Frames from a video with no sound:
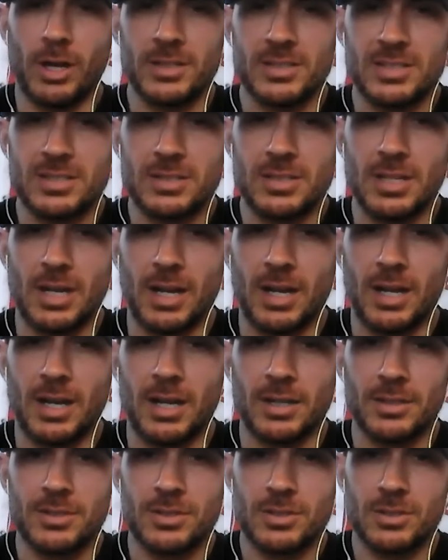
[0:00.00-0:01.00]

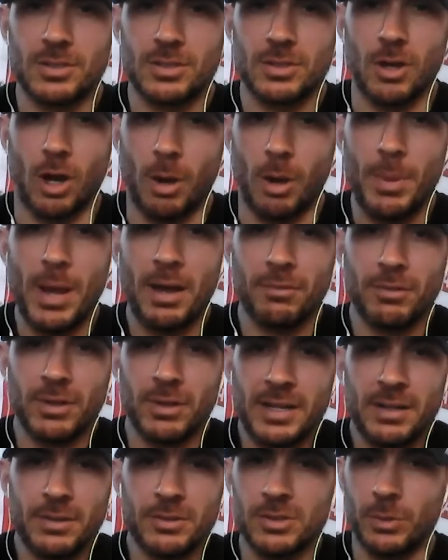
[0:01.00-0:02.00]
not combat
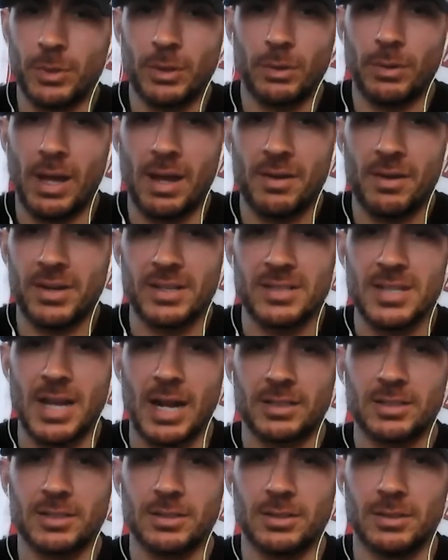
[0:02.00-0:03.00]
related, so we don't have any
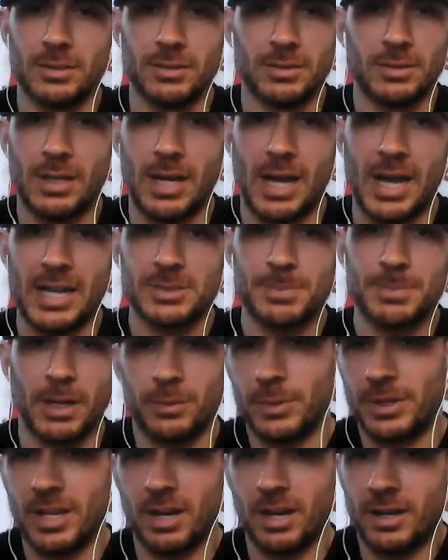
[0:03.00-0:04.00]
tactical
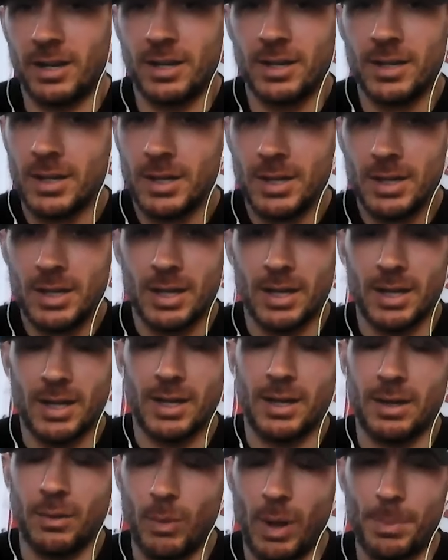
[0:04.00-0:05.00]
aspect. We carry
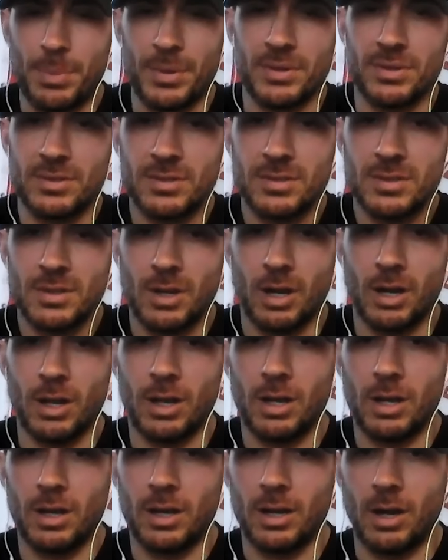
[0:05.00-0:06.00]
weapons
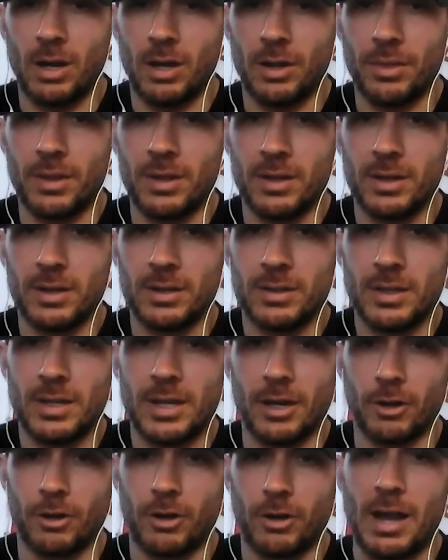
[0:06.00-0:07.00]
on the
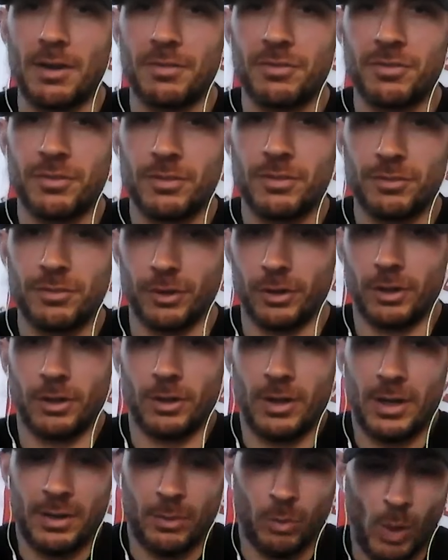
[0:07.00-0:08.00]
aircraft
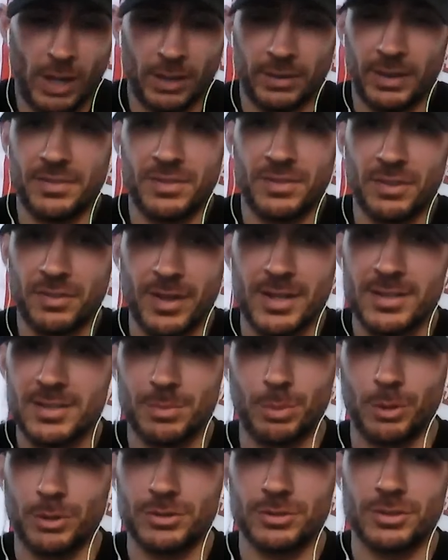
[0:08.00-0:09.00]
for wildlife defense
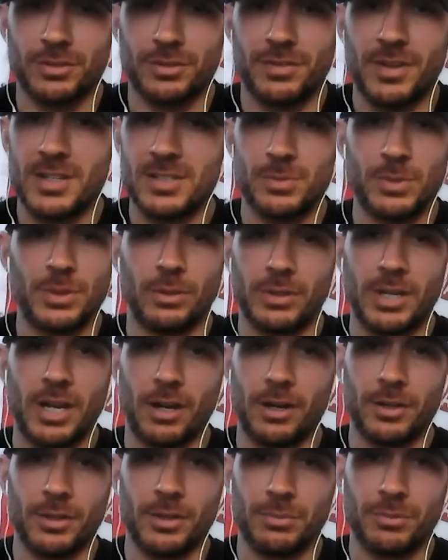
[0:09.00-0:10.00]
and personal defense. We don't
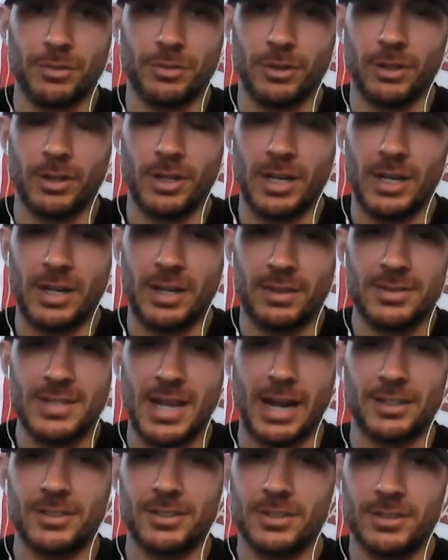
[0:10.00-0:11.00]
carry them for any
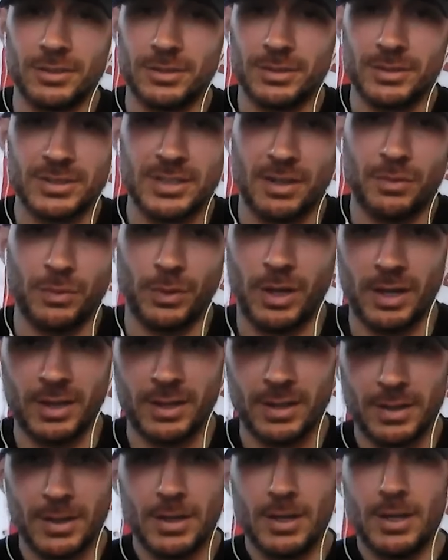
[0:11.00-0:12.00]
tactical stuff. We're
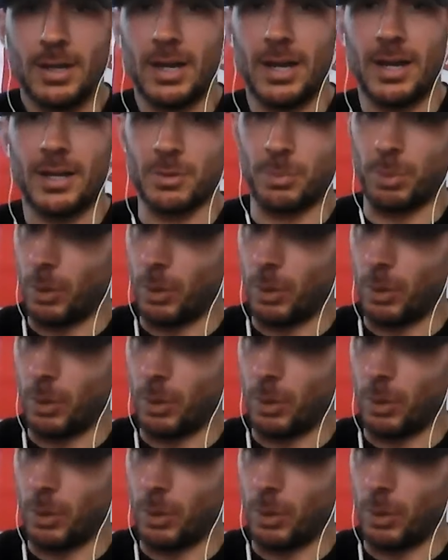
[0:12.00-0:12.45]
not